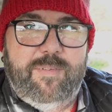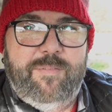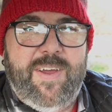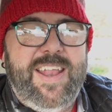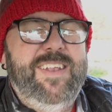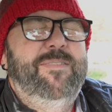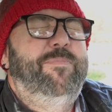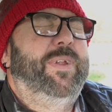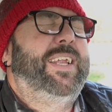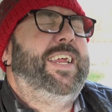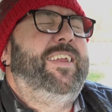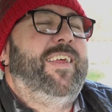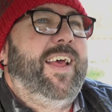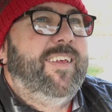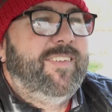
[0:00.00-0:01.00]

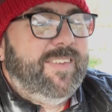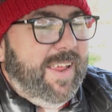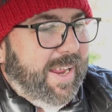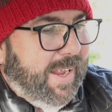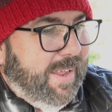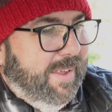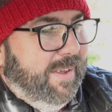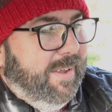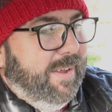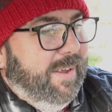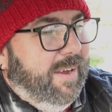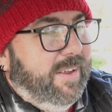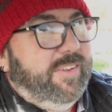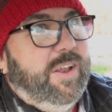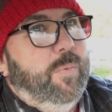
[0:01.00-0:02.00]
bloody-tastic.
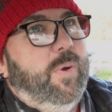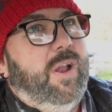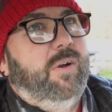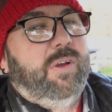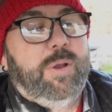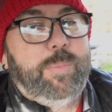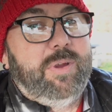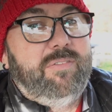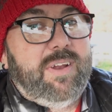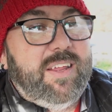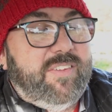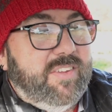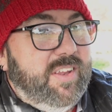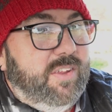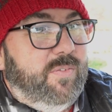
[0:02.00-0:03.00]
I don't know when I'm going to be
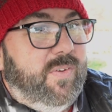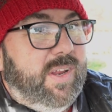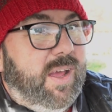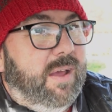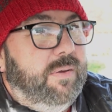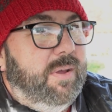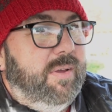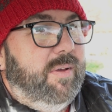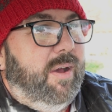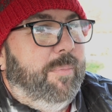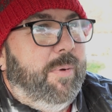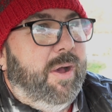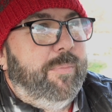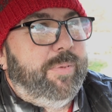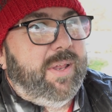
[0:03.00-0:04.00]
releasing this video. I
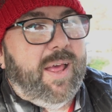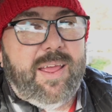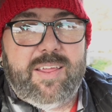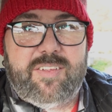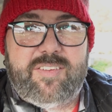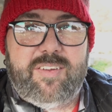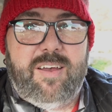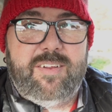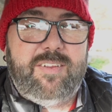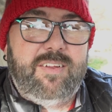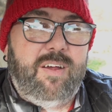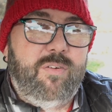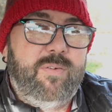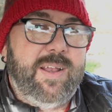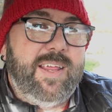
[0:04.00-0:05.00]
might be that excited
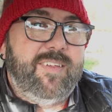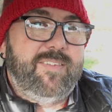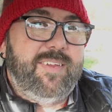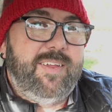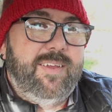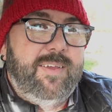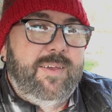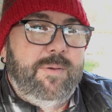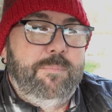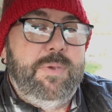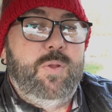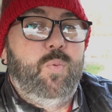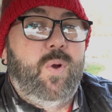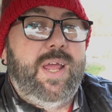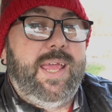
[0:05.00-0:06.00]
I'll release it
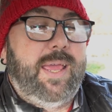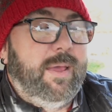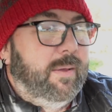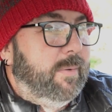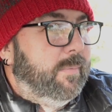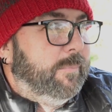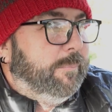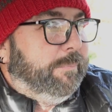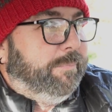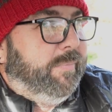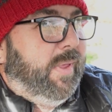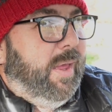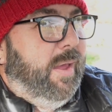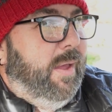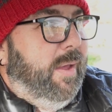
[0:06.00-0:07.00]
midweek.
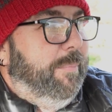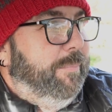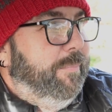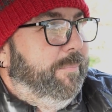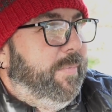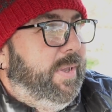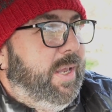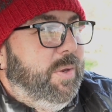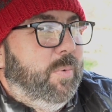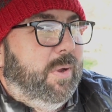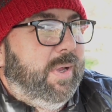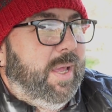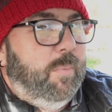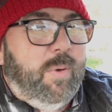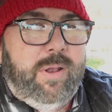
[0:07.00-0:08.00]
And then you
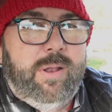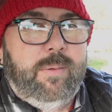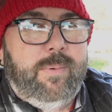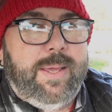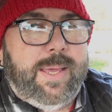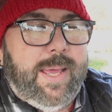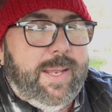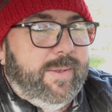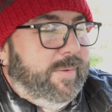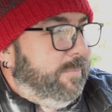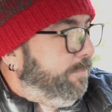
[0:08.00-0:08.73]
won't get one at the weekend.